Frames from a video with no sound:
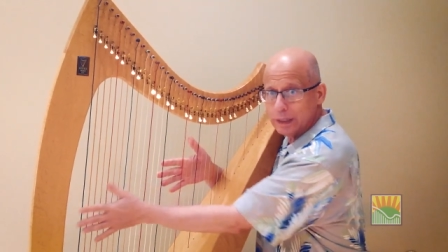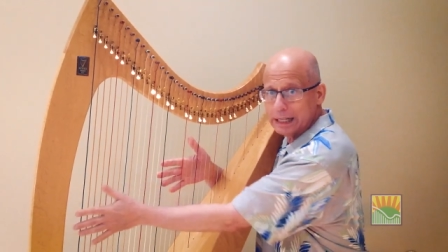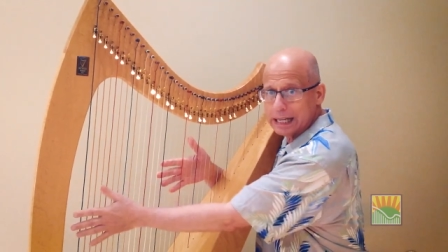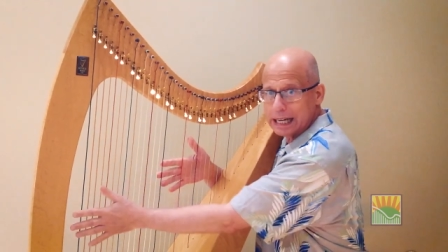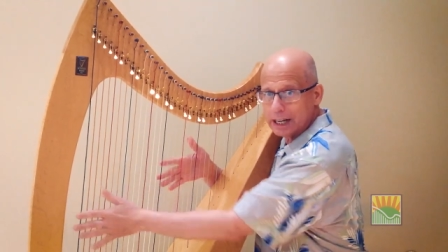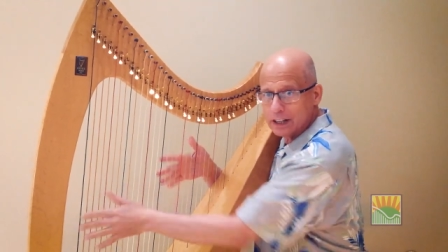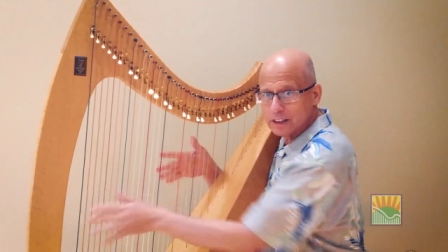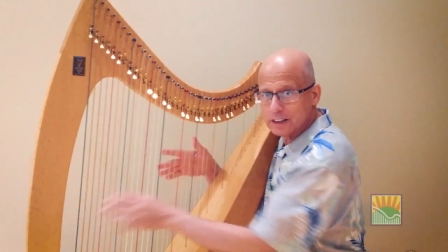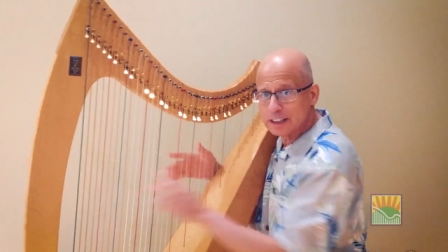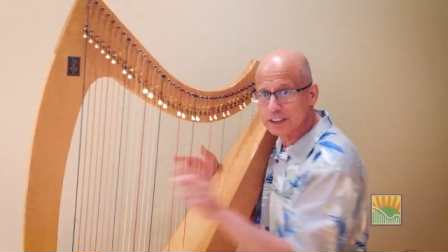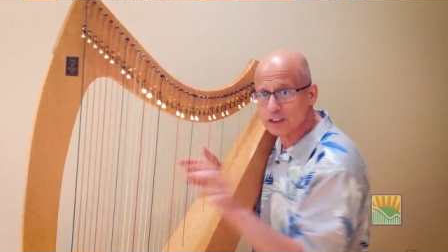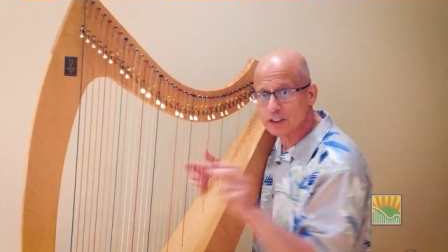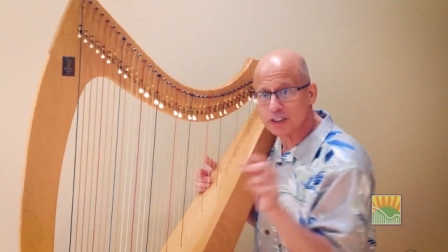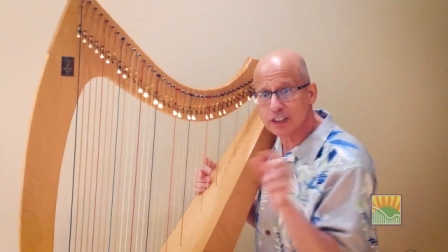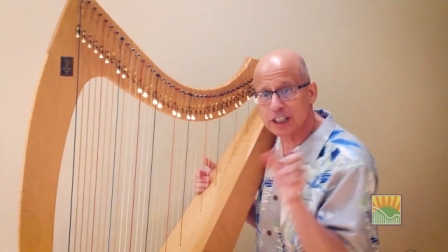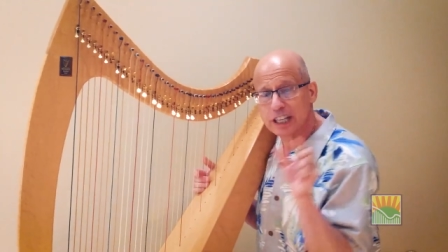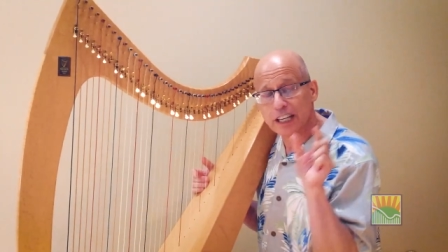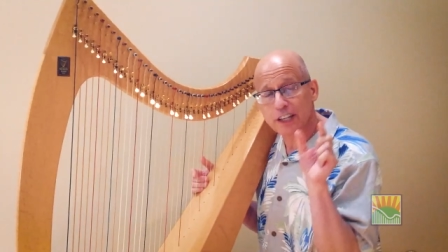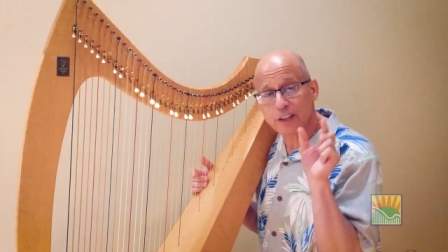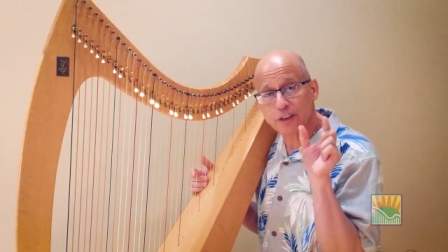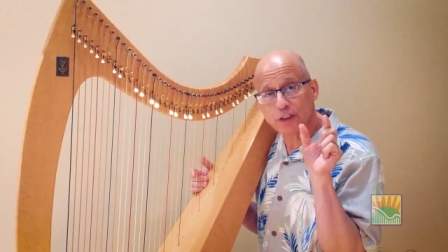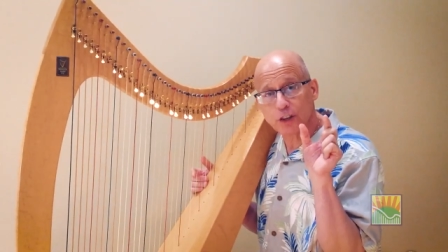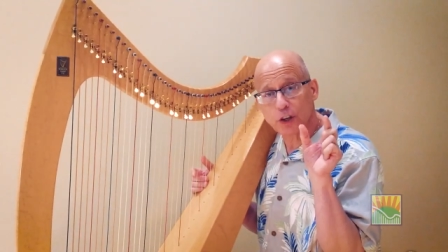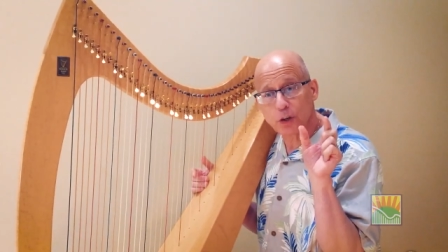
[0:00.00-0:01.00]
now let's
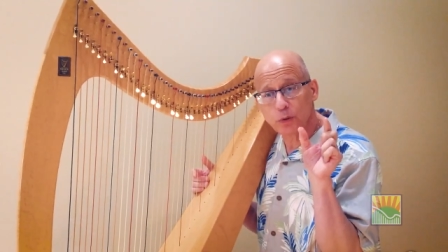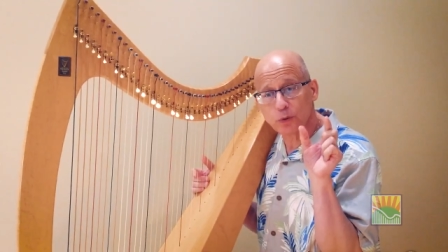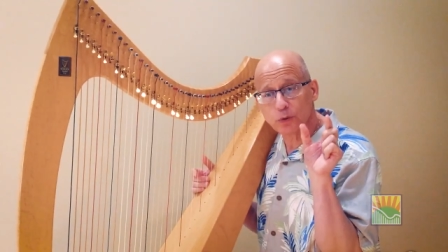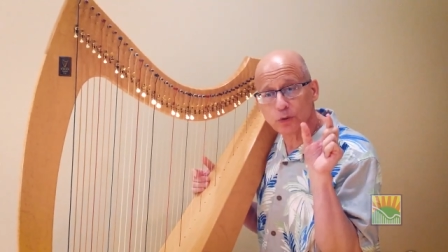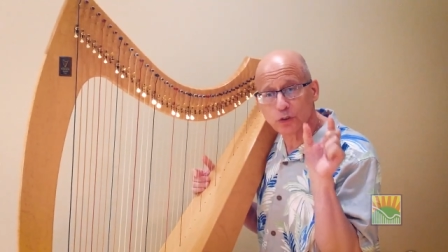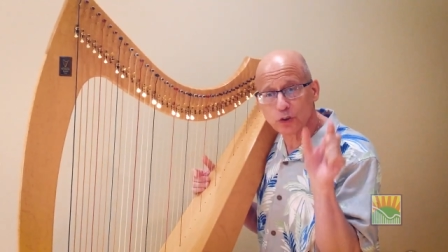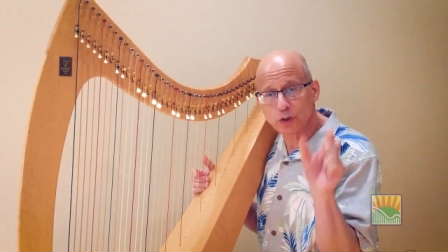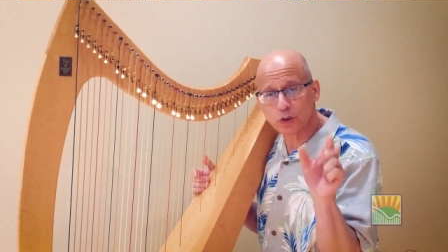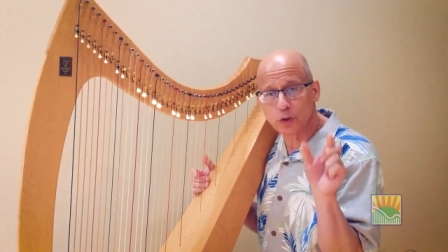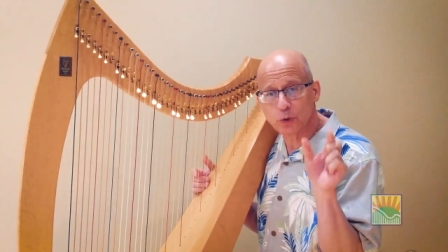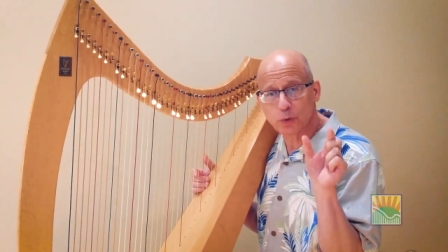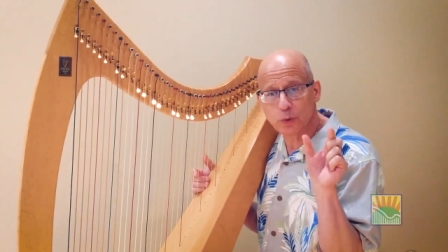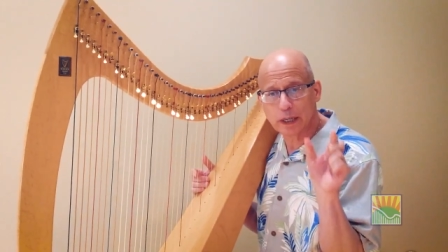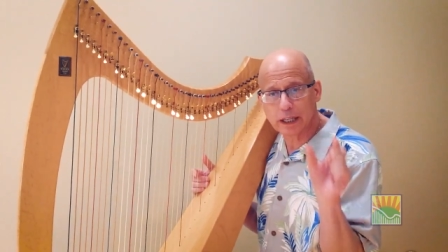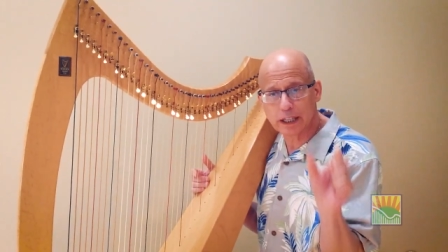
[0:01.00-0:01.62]
take those two